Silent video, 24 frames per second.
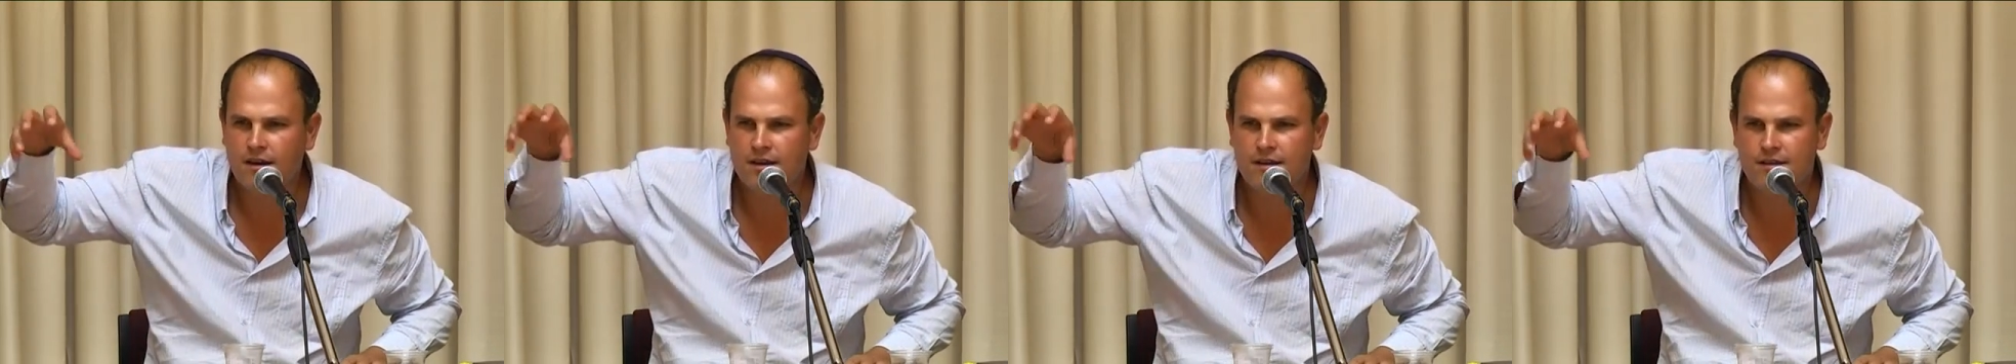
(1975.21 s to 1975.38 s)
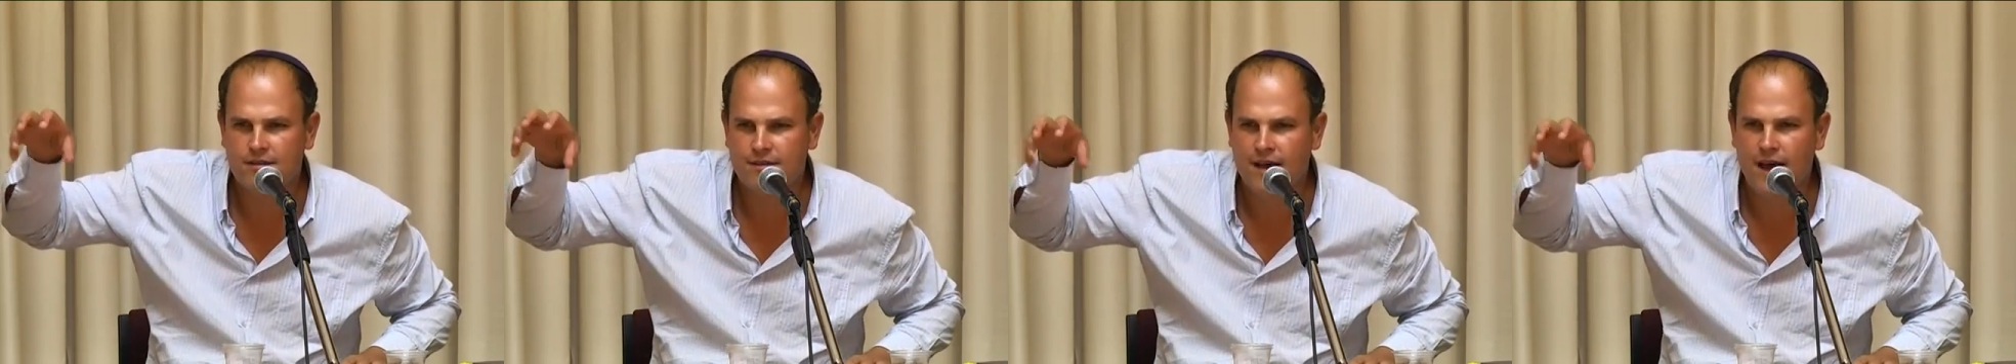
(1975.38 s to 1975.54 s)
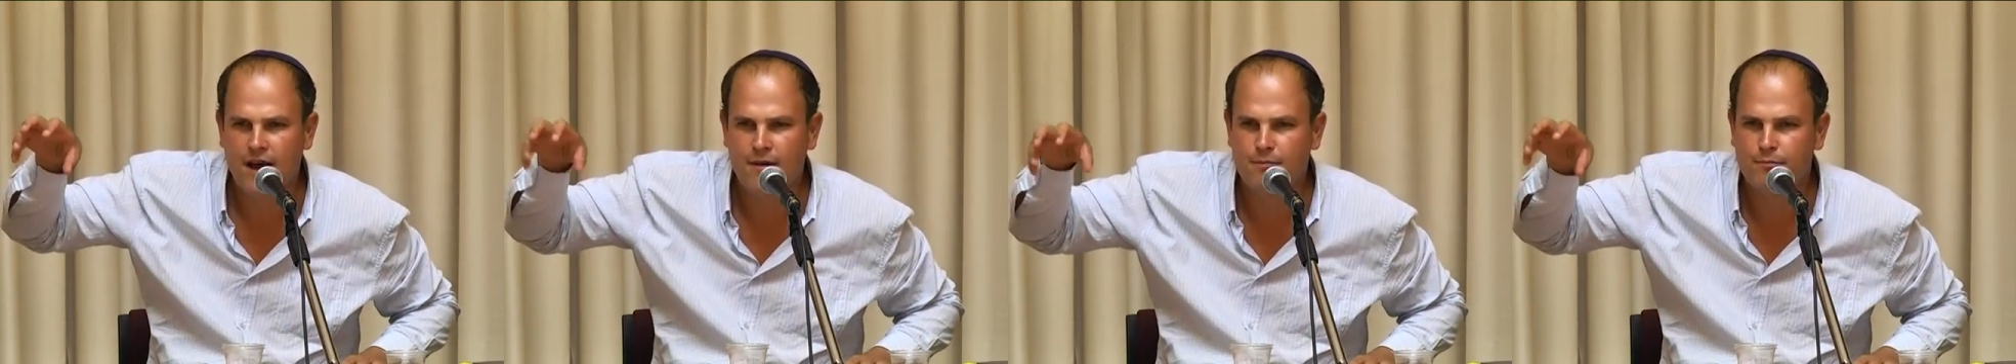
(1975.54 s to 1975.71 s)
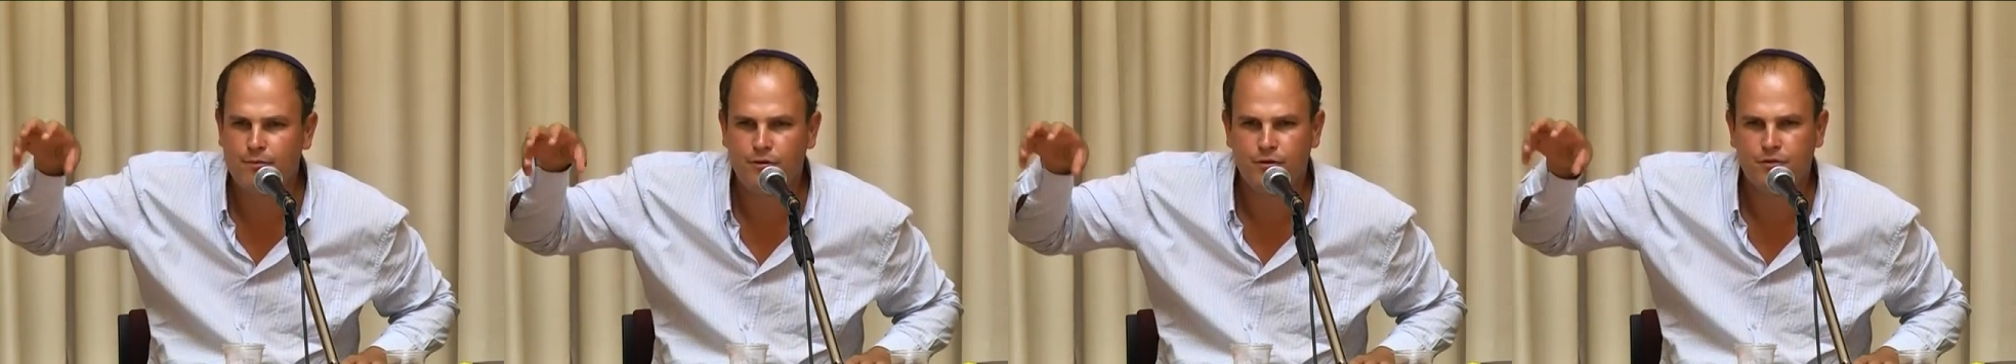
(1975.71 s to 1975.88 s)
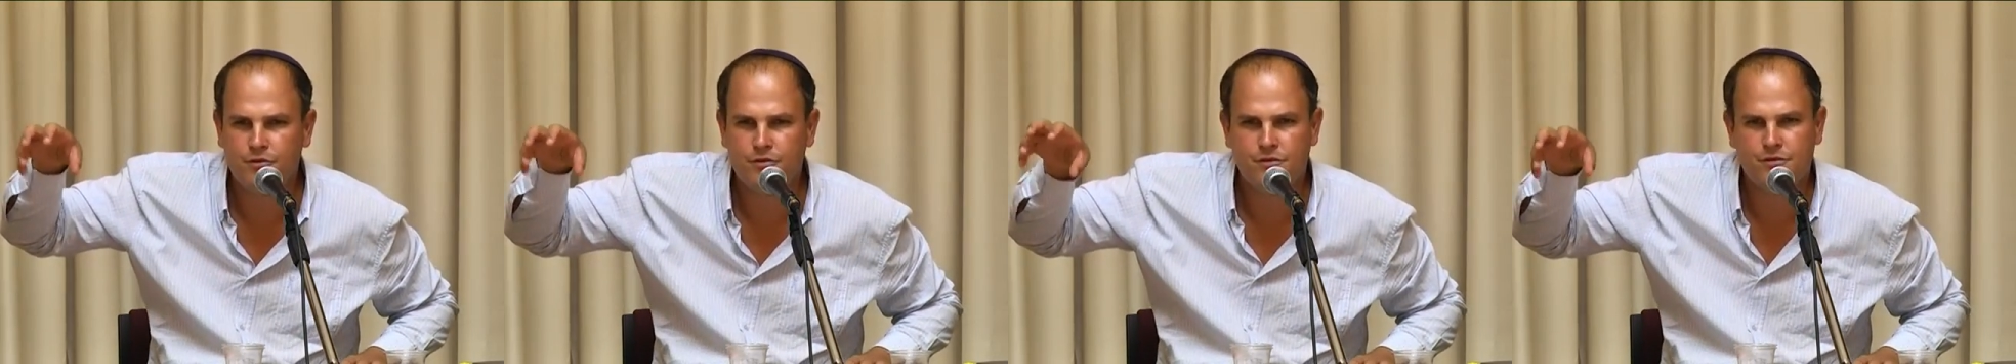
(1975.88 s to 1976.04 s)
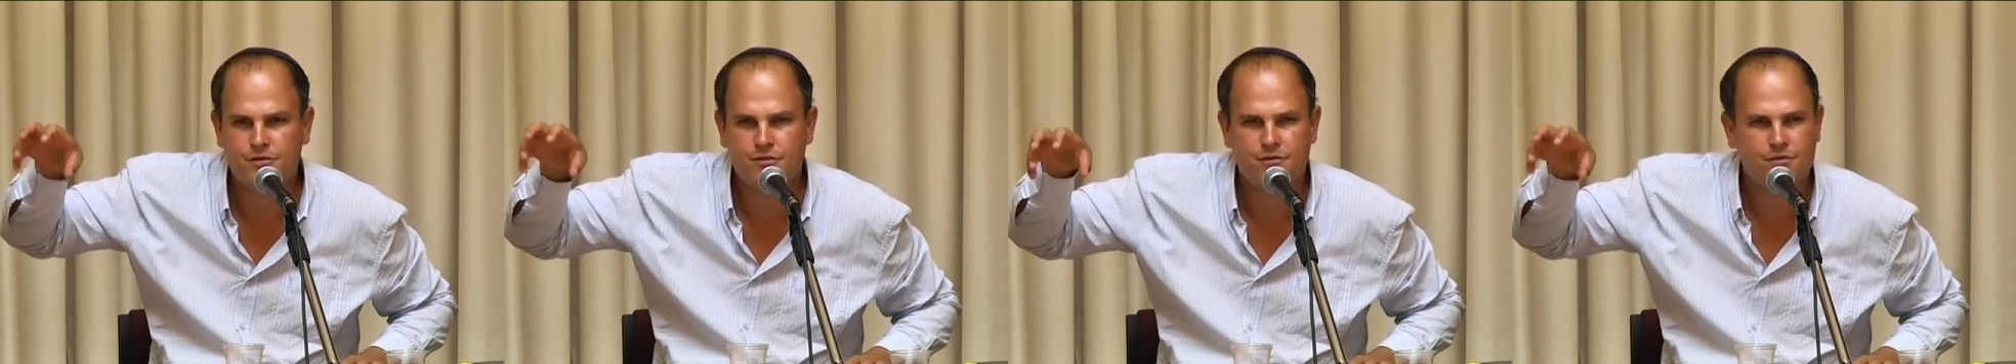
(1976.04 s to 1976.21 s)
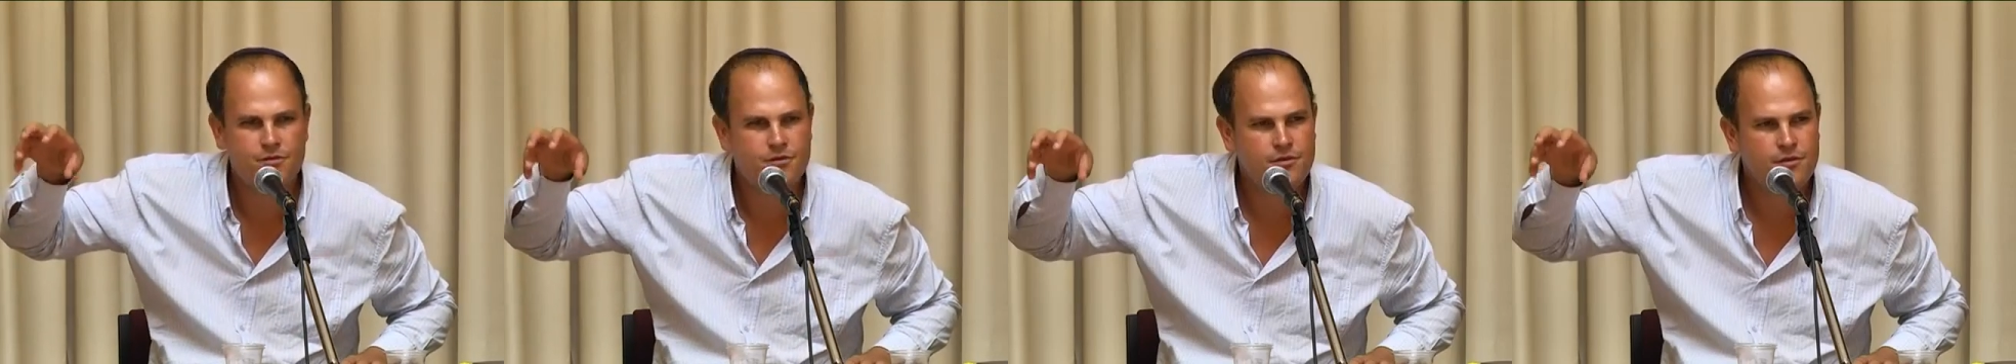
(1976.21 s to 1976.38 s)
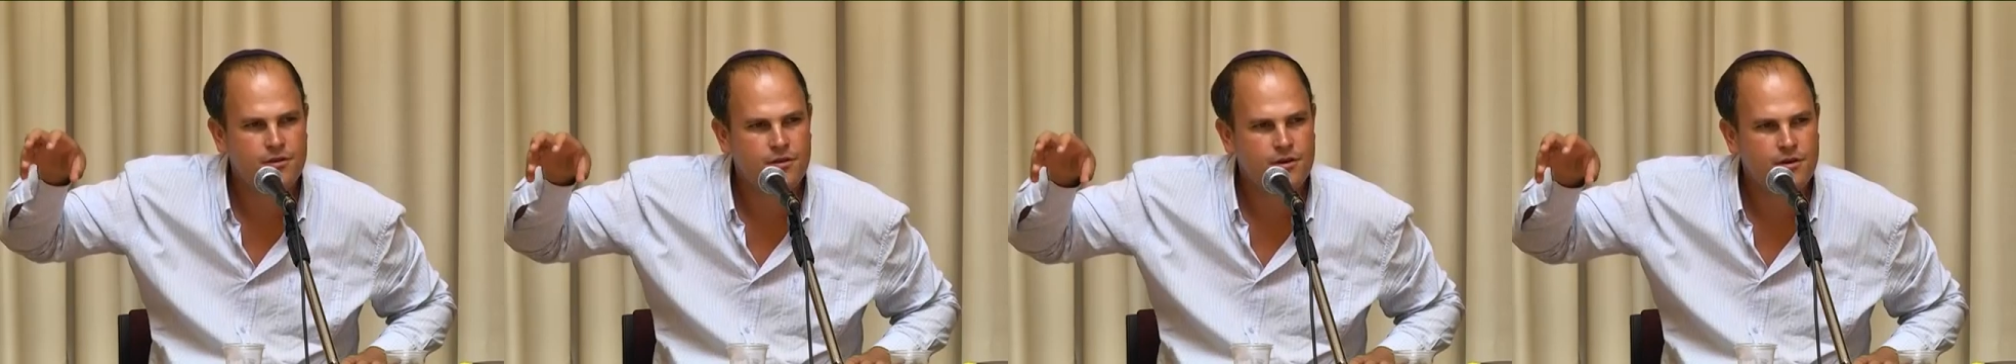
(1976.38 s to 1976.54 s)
examples?